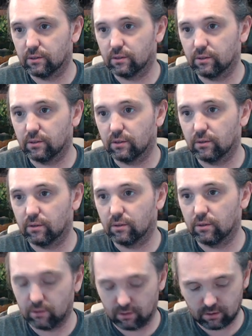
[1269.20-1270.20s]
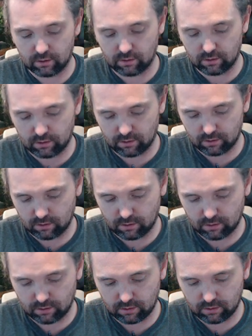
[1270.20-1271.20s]

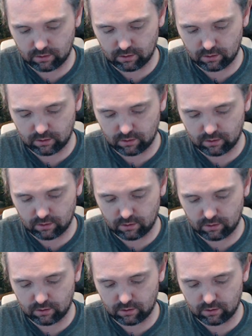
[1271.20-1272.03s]
No one is speaking in this clip.